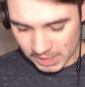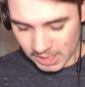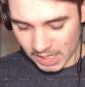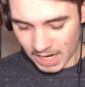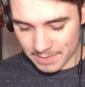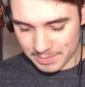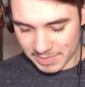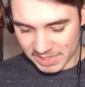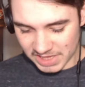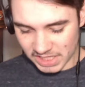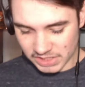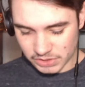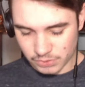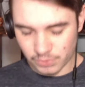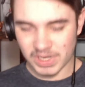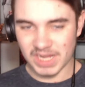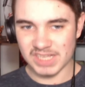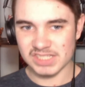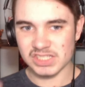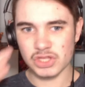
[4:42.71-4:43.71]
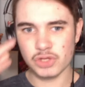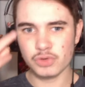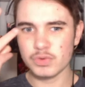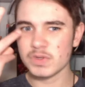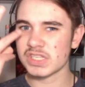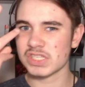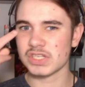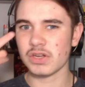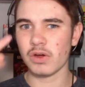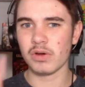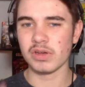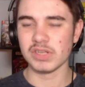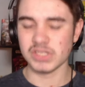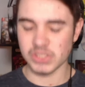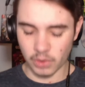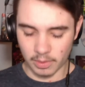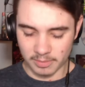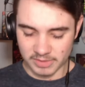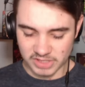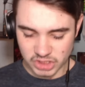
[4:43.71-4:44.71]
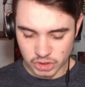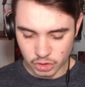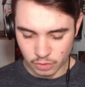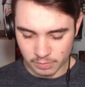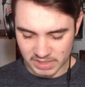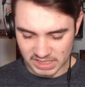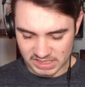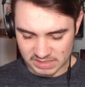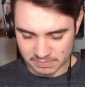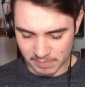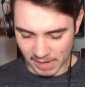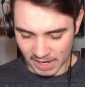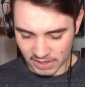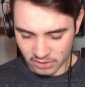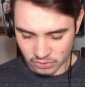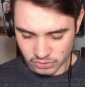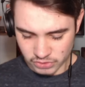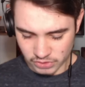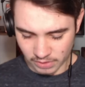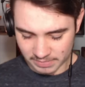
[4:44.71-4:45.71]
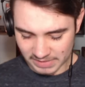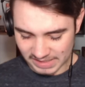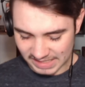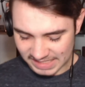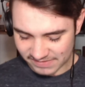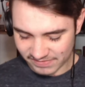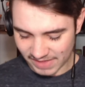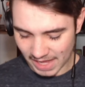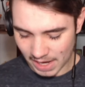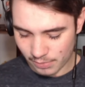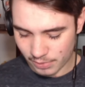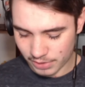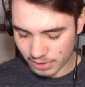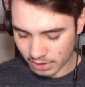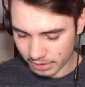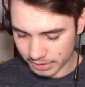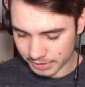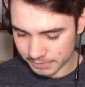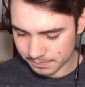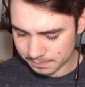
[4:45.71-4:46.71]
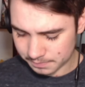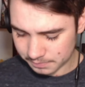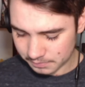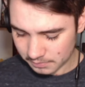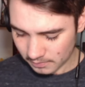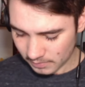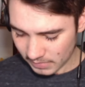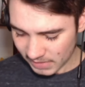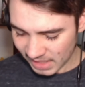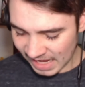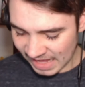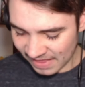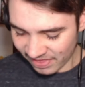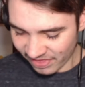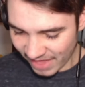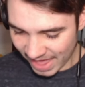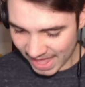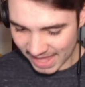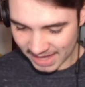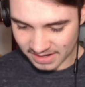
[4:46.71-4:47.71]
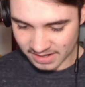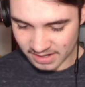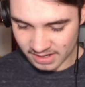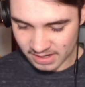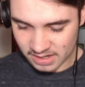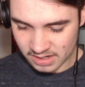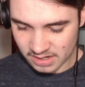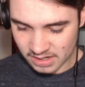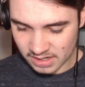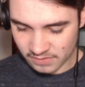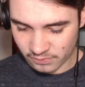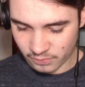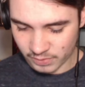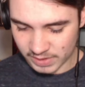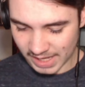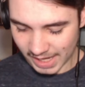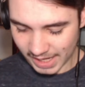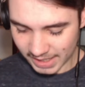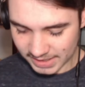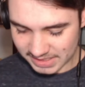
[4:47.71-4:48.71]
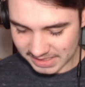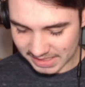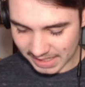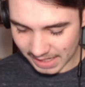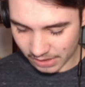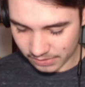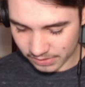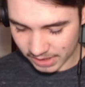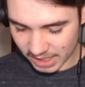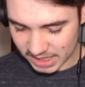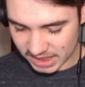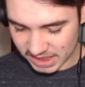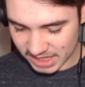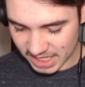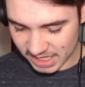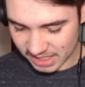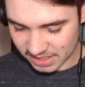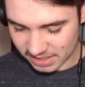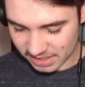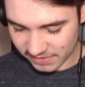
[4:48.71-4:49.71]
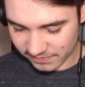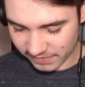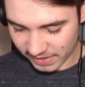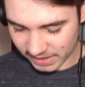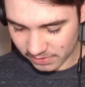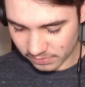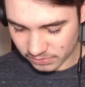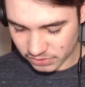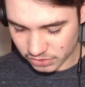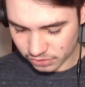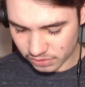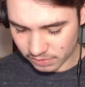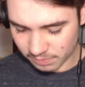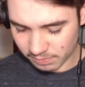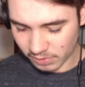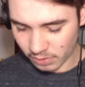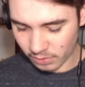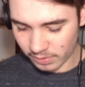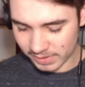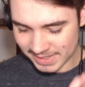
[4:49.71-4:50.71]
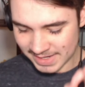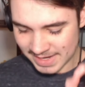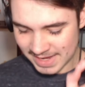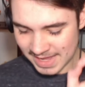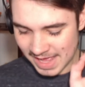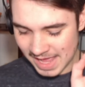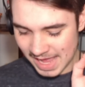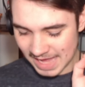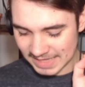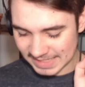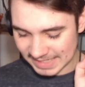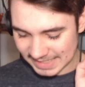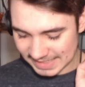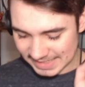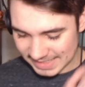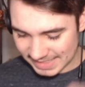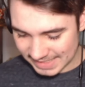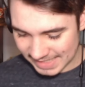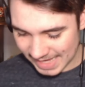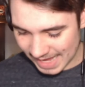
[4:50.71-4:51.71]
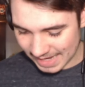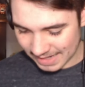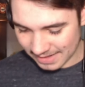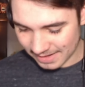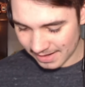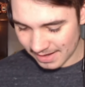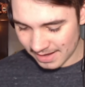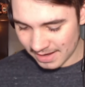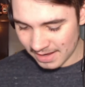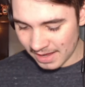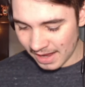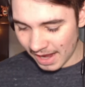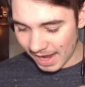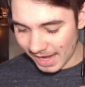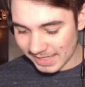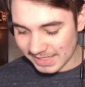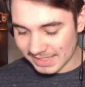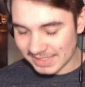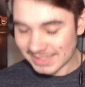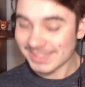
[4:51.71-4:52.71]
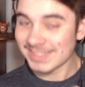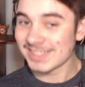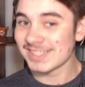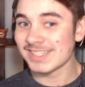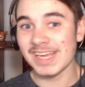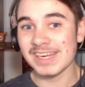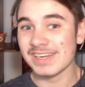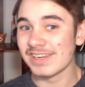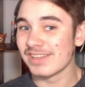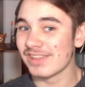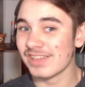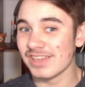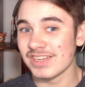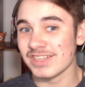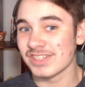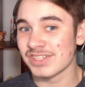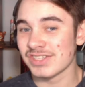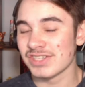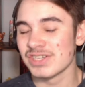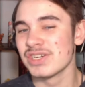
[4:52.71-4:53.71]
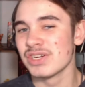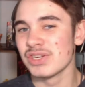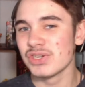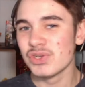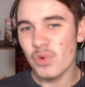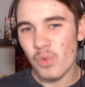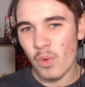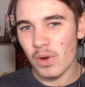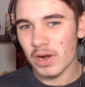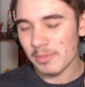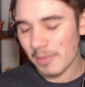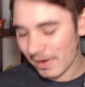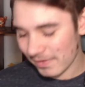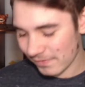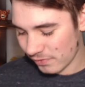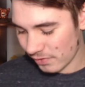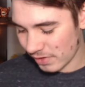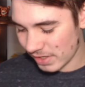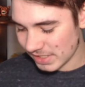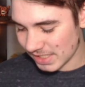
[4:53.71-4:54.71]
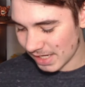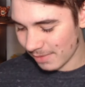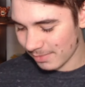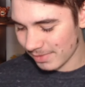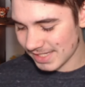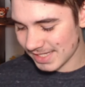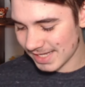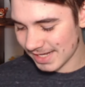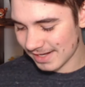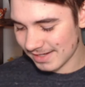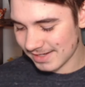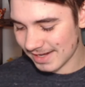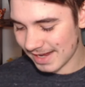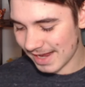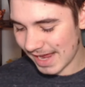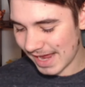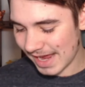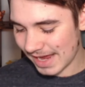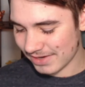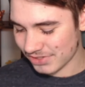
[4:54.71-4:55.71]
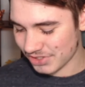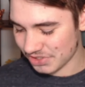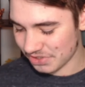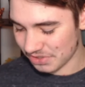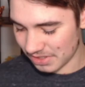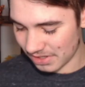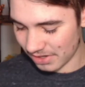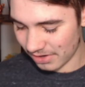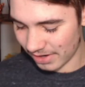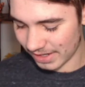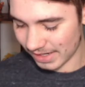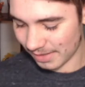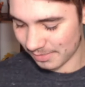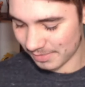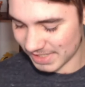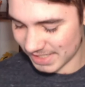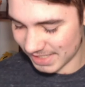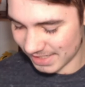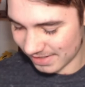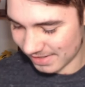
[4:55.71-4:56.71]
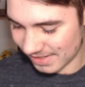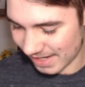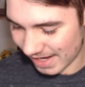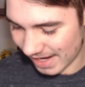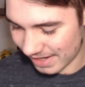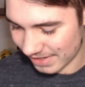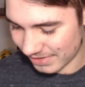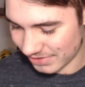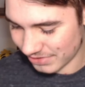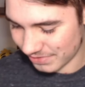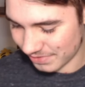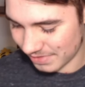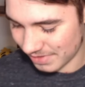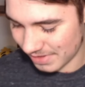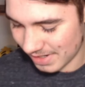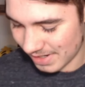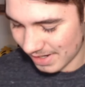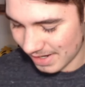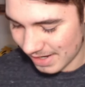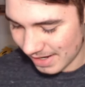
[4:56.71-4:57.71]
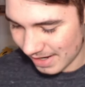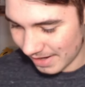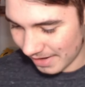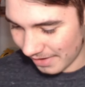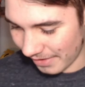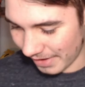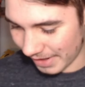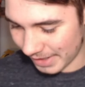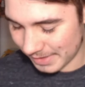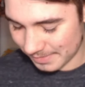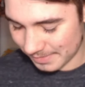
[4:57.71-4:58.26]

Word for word: I mean, this one has three stars, so I'm assuming it's better, so I'm gonna leave that one on. And then, if we exit out, I think if I go to deploy and then send, I can send this to one of my friends. I'm gonna send it to Asher. Alright, I'm gonna send it to Asher. Alright.